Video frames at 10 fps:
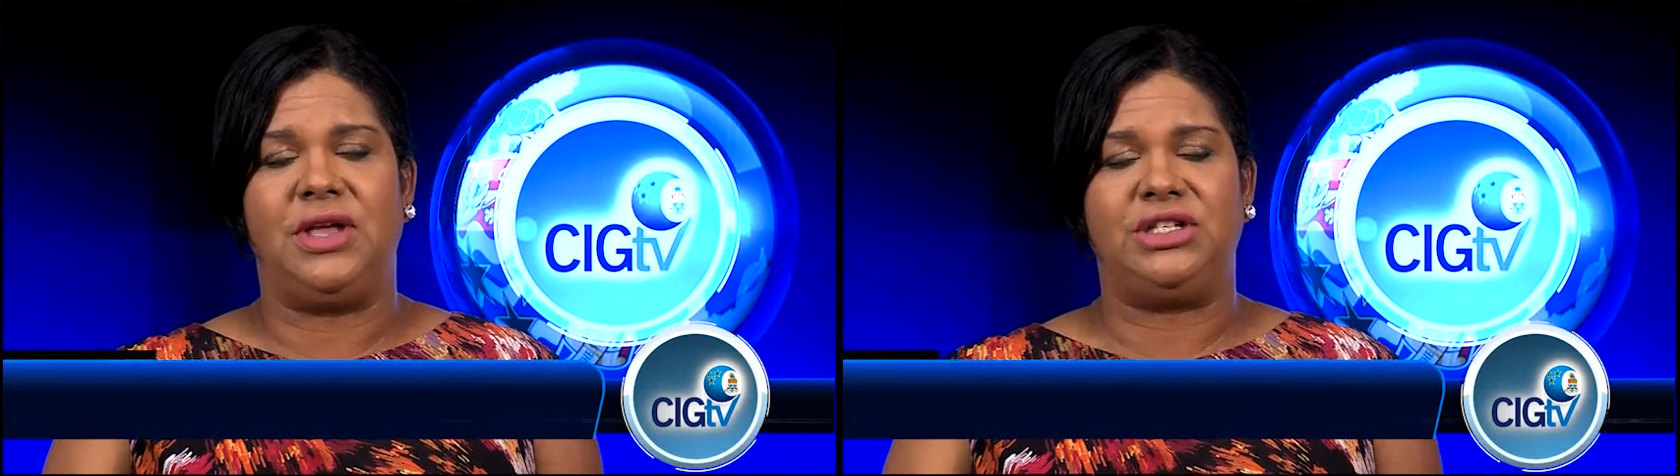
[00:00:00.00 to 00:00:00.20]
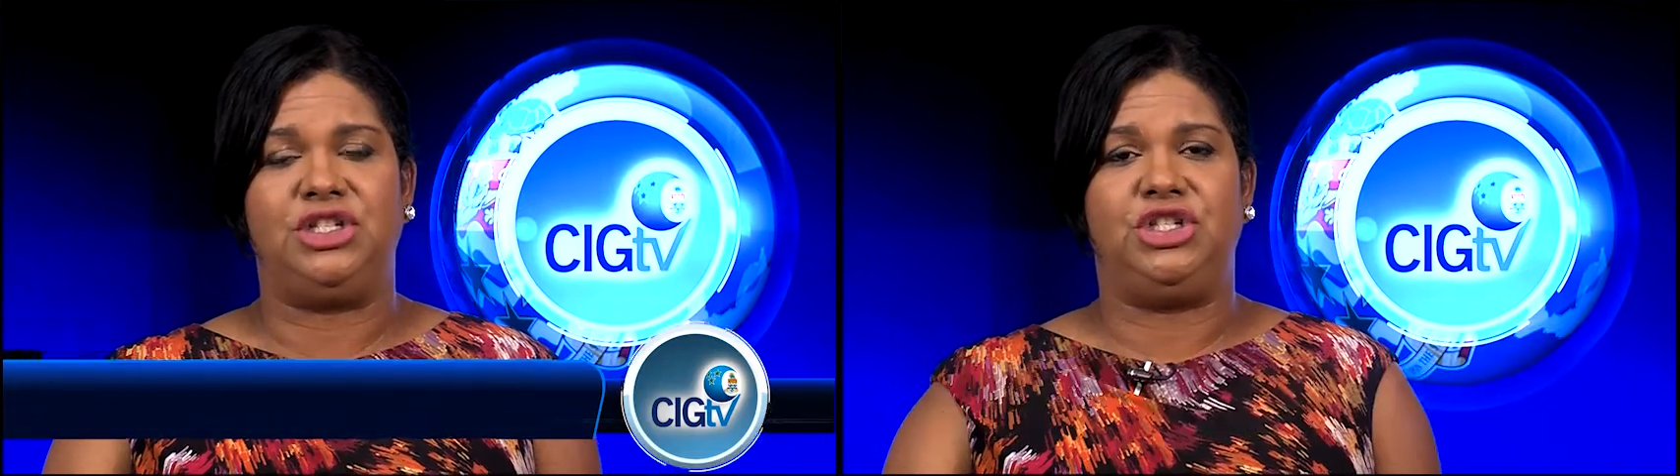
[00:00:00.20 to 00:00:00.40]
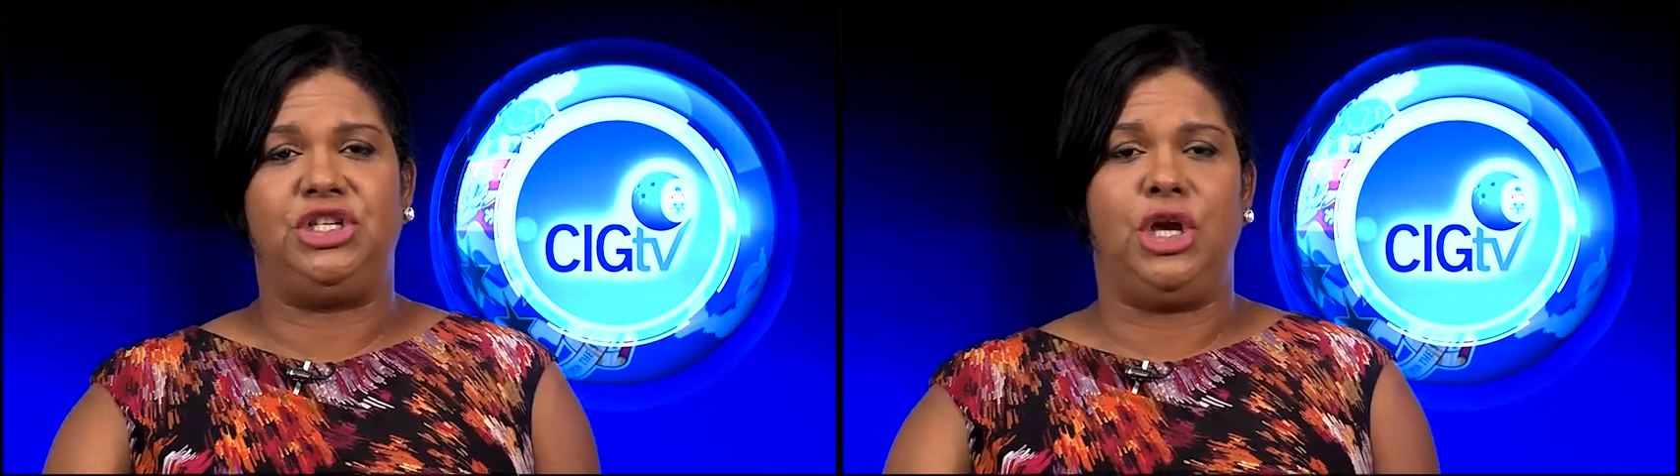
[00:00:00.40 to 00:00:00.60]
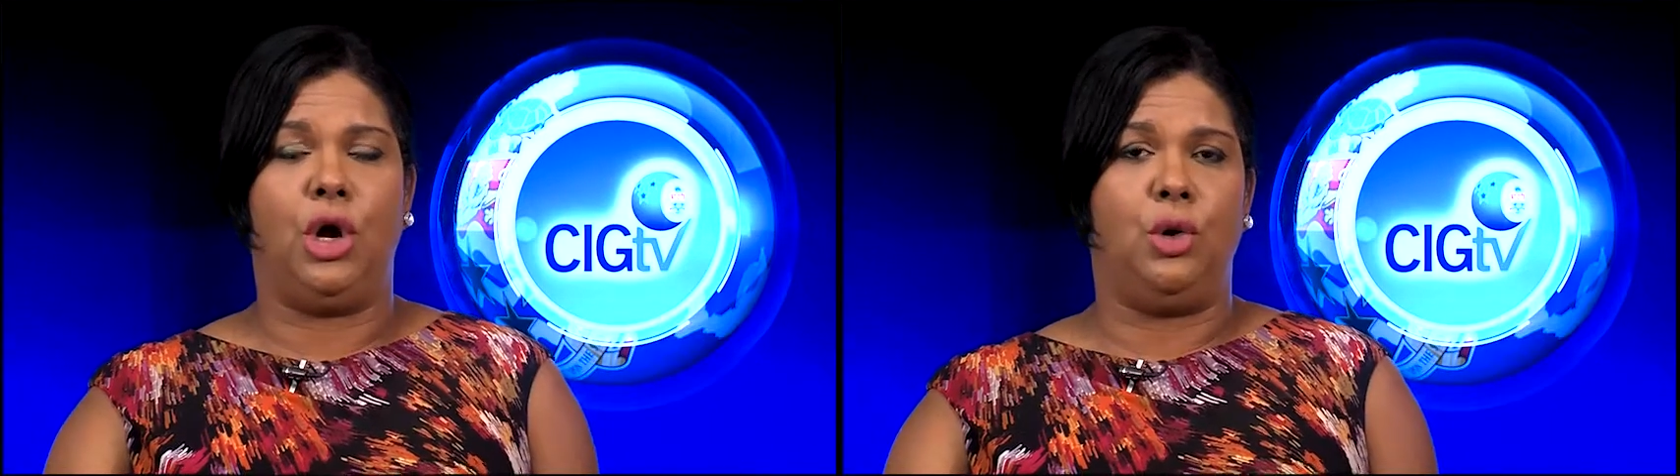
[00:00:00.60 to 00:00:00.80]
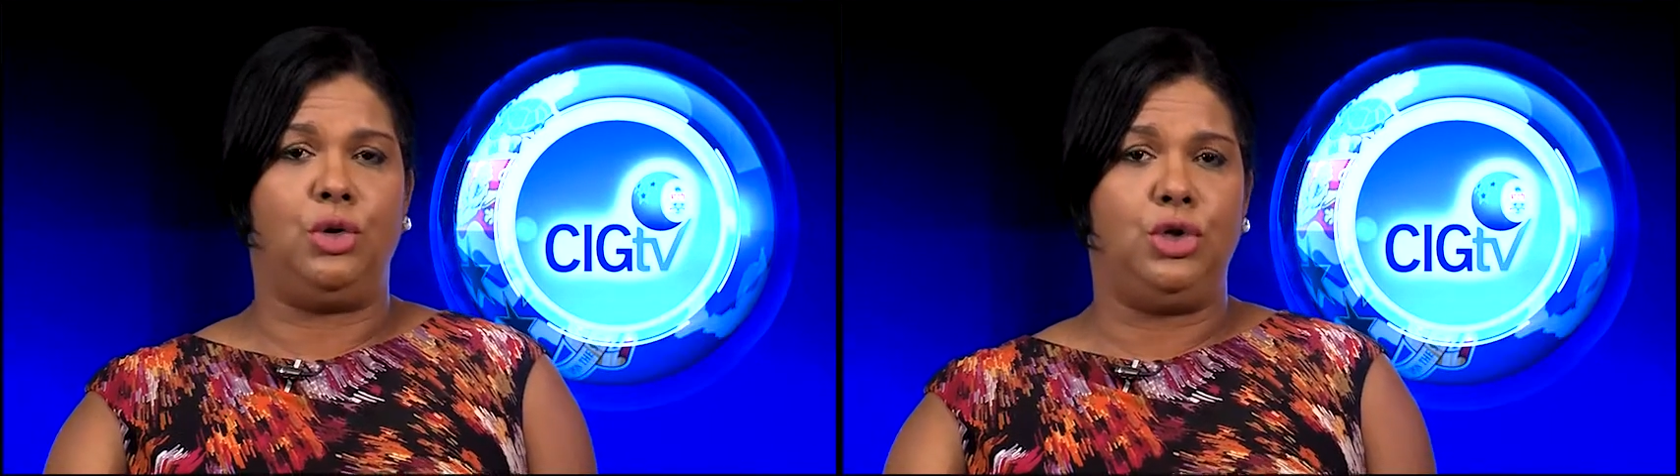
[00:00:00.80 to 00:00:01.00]
that's
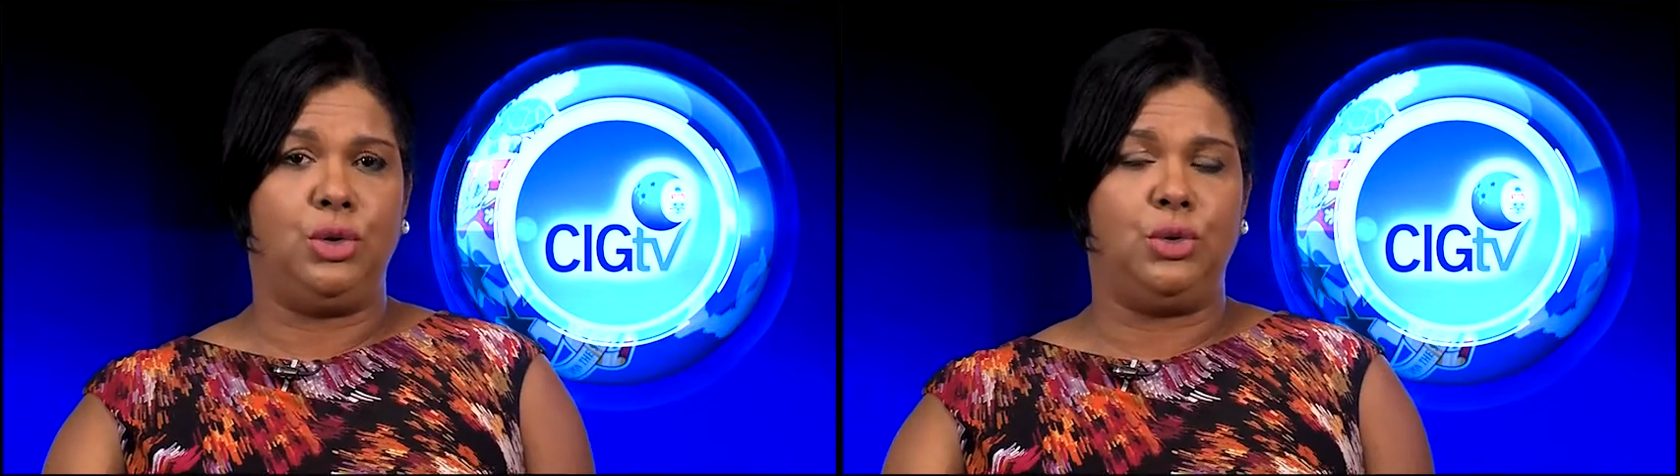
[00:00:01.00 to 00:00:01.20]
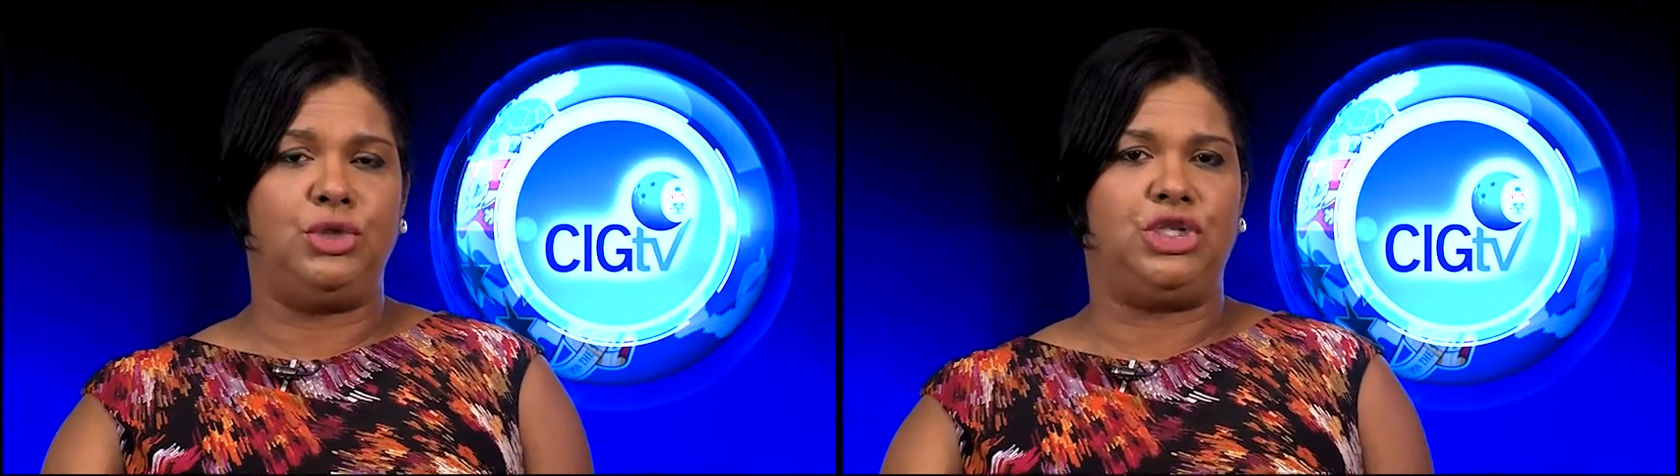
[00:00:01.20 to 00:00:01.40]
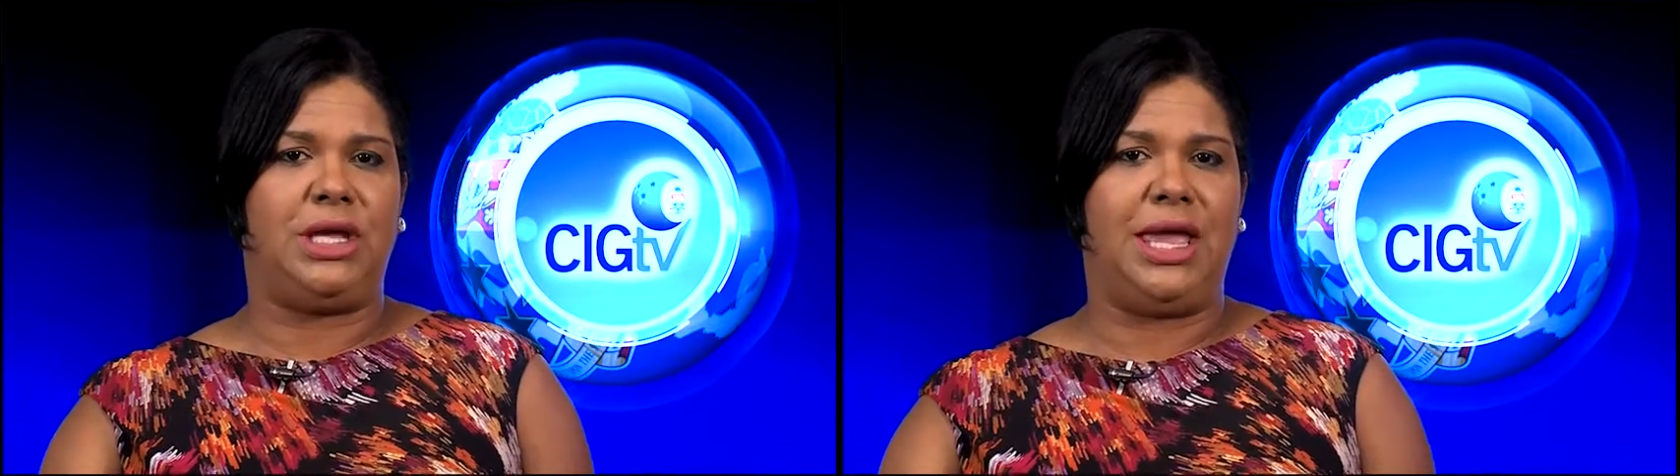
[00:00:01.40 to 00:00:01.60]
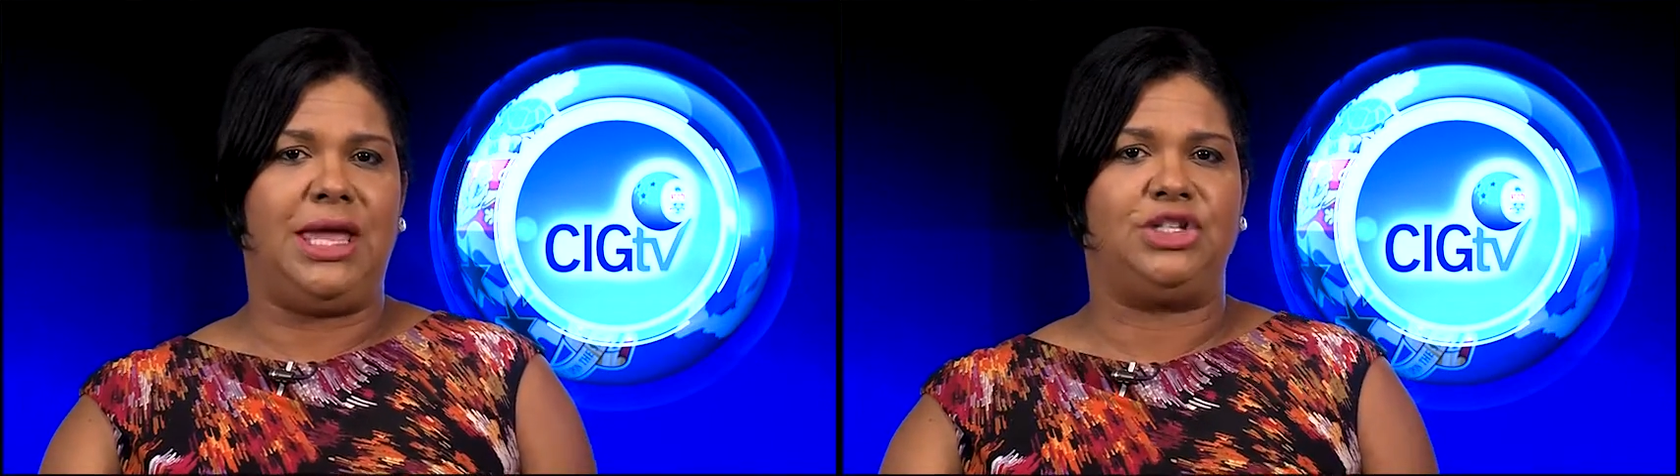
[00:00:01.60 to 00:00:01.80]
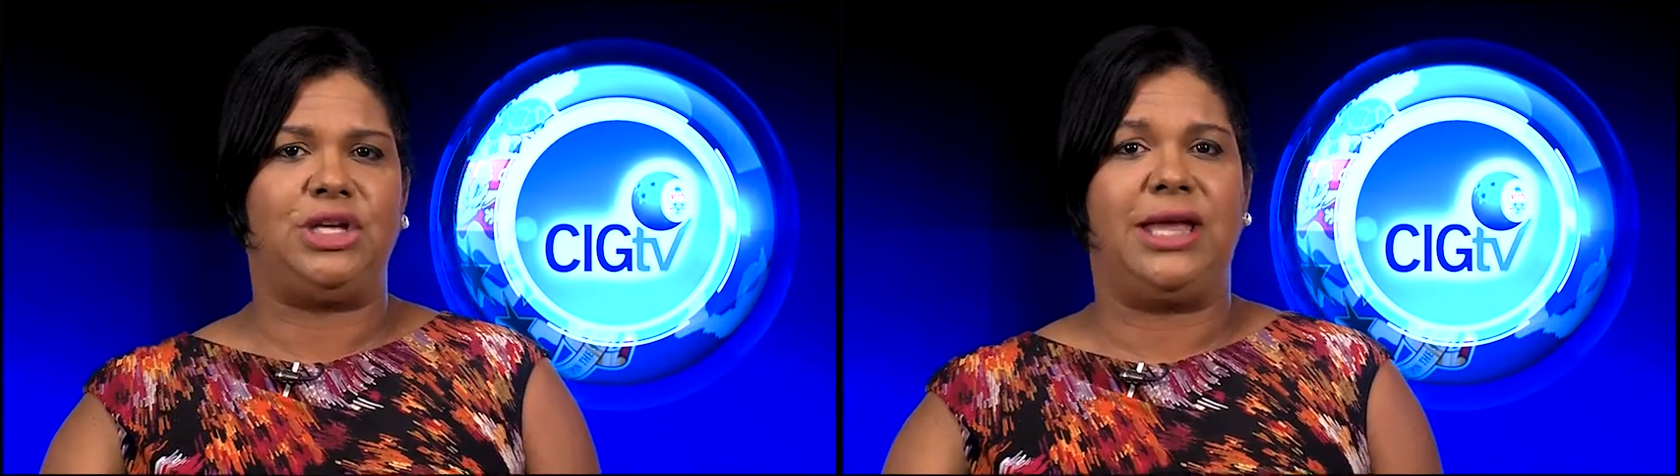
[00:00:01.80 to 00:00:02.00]
G-O-U-G-H